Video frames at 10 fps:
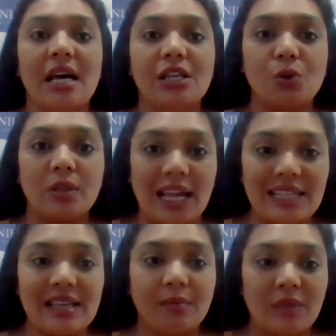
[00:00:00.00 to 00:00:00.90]
So
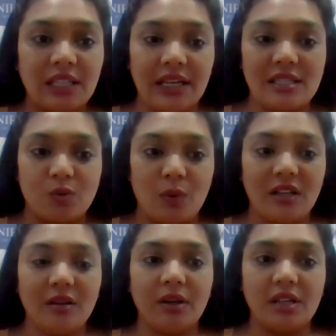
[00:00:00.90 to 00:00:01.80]
that's something that is
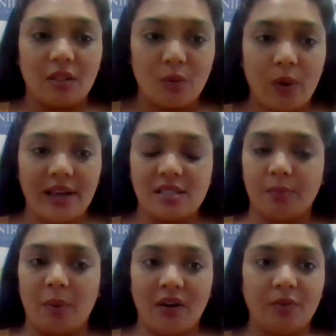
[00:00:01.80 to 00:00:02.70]
awaited. But otherwise,
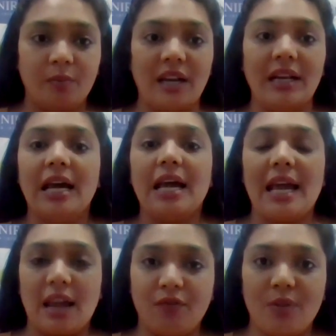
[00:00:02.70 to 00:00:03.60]
apart from that,
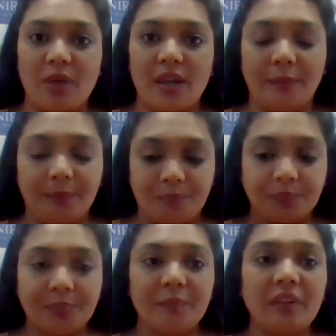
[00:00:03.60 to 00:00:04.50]
everything
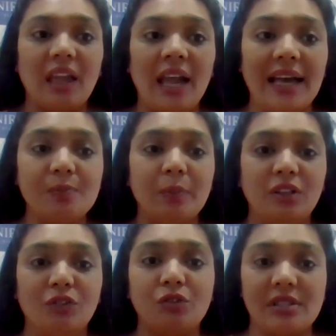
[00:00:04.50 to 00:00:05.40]
has
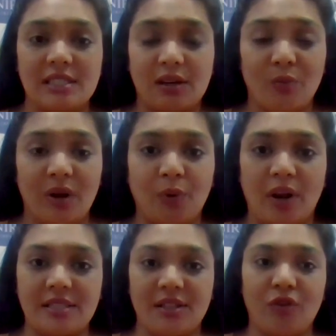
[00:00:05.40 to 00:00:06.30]
been, somewhere
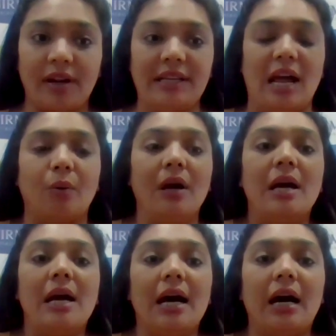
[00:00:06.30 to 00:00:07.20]
pricing right now.
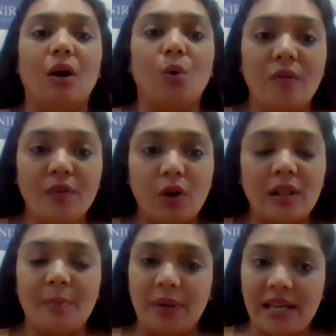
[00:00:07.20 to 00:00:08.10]
Overall,
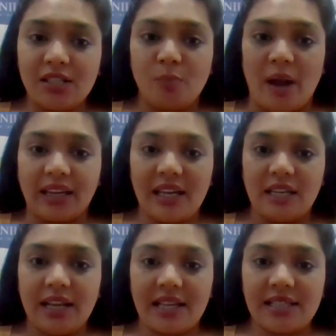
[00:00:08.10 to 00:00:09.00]
the BSE banking
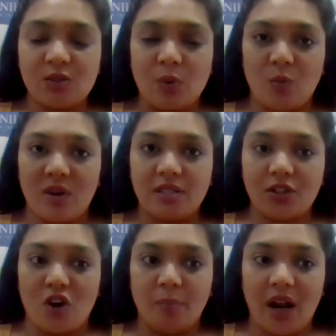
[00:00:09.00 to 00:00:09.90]
index as well was the
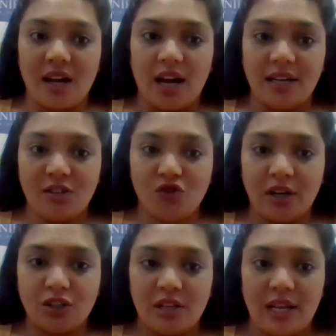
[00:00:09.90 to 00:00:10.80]
top laggard in
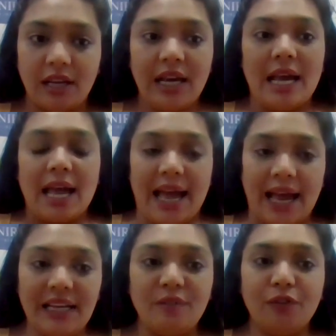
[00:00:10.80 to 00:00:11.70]
trade today.
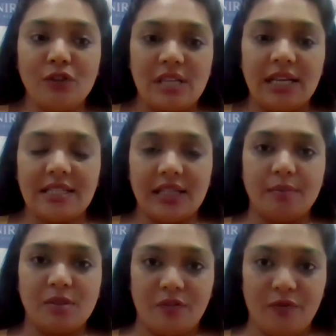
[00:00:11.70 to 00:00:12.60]
And if you see in
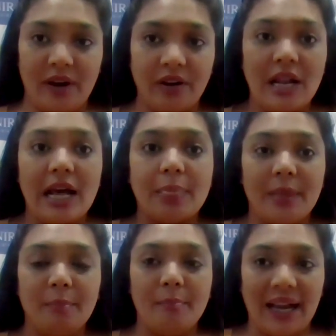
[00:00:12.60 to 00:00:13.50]
terms of where
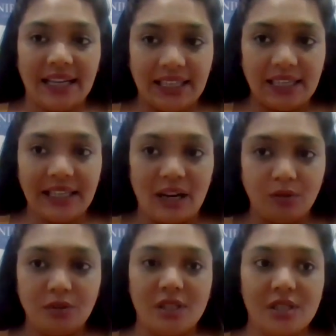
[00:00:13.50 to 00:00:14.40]
the banking
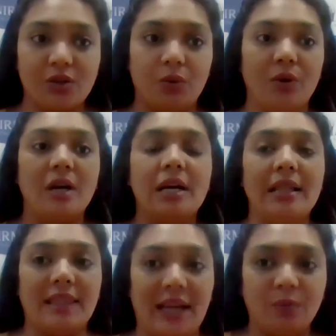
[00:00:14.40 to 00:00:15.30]
counters go,
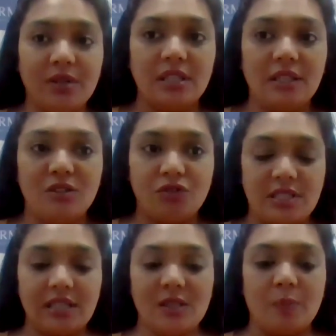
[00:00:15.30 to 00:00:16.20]
that was an
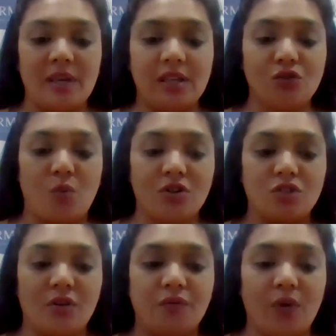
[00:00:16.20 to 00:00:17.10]
interesting space to watch
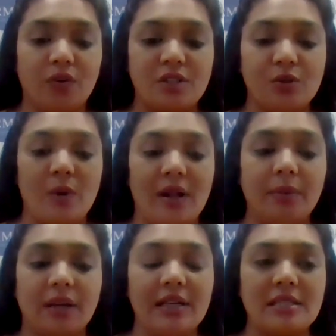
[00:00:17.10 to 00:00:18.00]
out for as well.
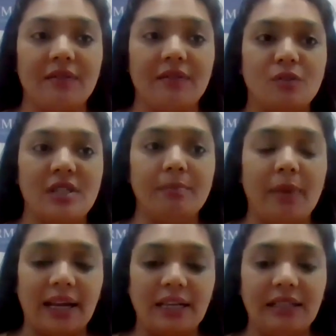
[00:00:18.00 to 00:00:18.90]
Because if you see
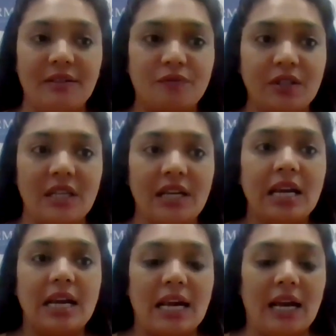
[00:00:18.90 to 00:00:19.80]
Bank Nifty,
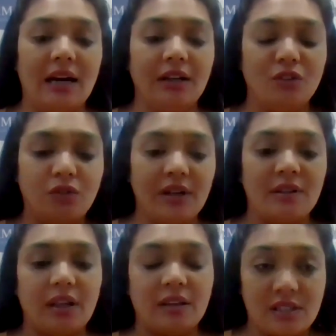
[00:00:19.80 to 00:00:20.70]

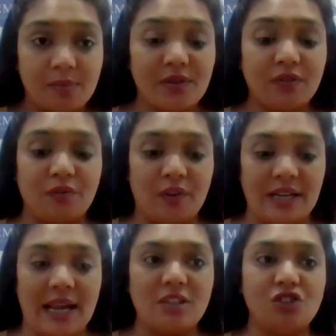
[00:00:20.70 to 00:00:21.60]
in terms of the
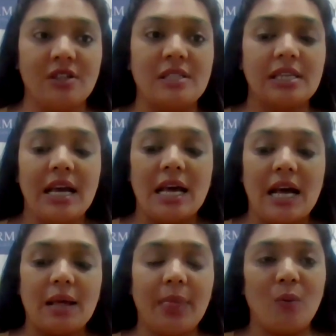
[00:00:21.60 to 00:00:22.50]
financials,
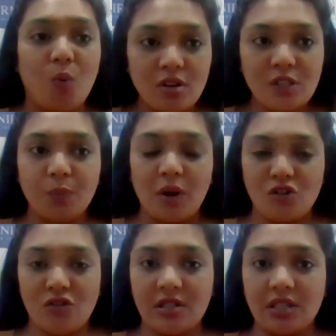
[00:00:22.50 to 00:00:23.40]
there was
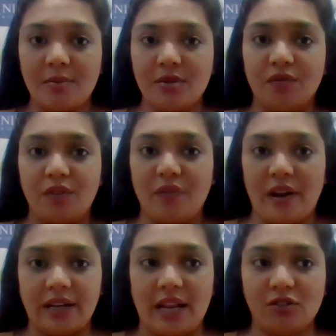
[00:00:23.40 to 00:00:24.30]
pressure in terms of the
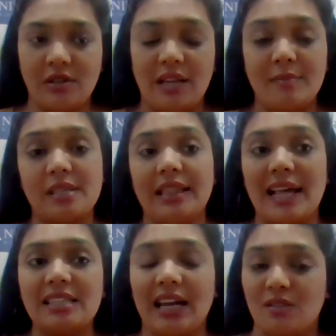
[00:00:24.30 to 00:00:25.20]
financial names, and
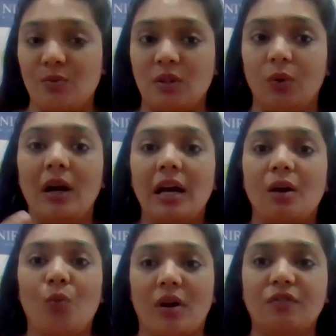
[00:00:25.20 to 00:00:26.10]
that has been
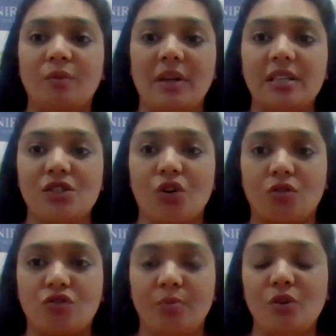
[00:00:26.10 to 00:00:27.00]
one of the biggest
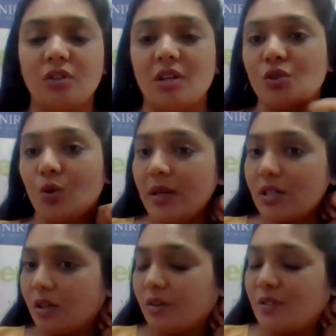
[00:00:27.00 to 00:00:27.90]
contributors. So we
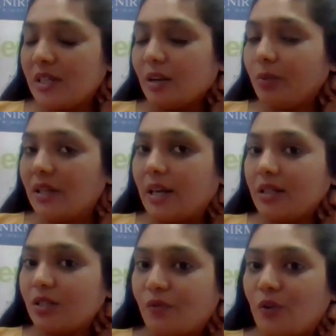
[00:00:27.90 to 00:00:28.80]
saw Nifty and the
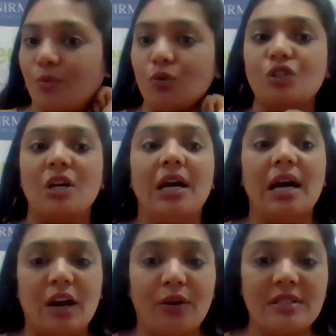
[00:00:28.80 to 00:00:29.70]
gains of almost
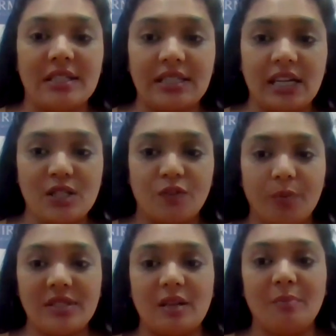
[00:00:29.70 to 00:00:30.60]
around 6 tenths of a
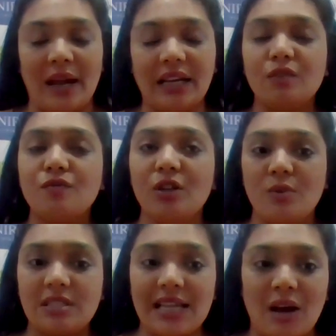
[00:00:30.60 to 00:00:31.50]
percent. Bank Nifty
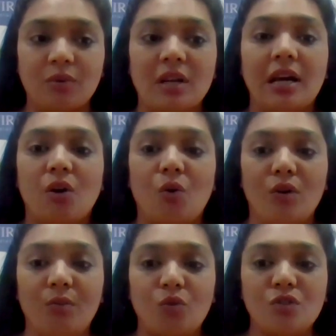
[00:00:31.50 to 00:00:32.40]
was down
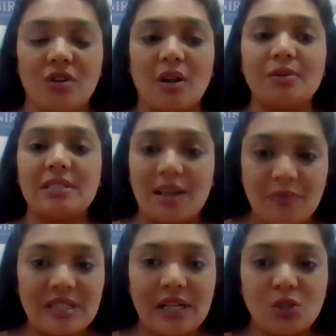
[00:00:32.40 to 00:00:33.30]
almost around
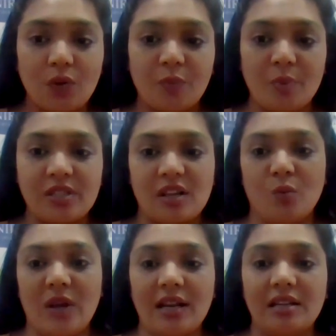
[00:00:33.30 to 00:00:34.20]
7 tenths of a percent.
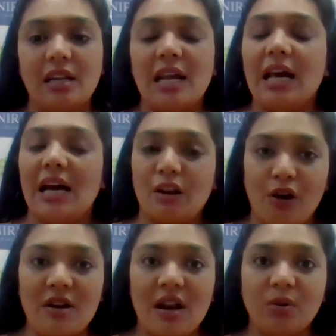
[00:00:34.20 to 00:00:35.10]
We ended
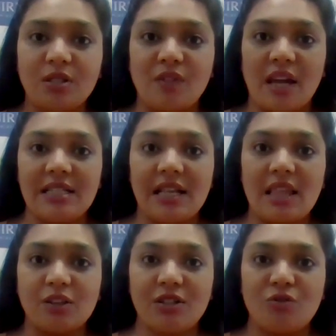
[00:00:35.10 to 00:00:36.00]
around levels of
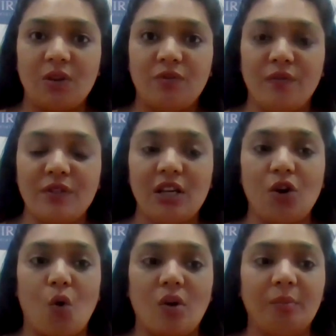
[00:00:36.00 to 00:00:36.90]
19,350
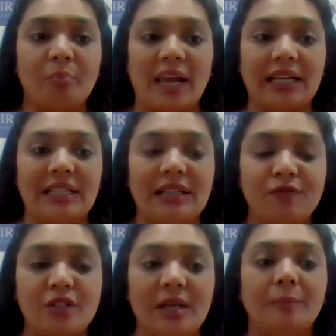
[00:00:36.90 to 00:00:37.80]
on Bank
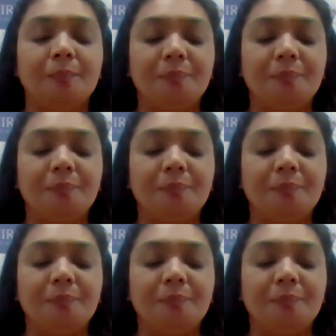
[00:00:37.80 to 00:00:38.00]
Nifty.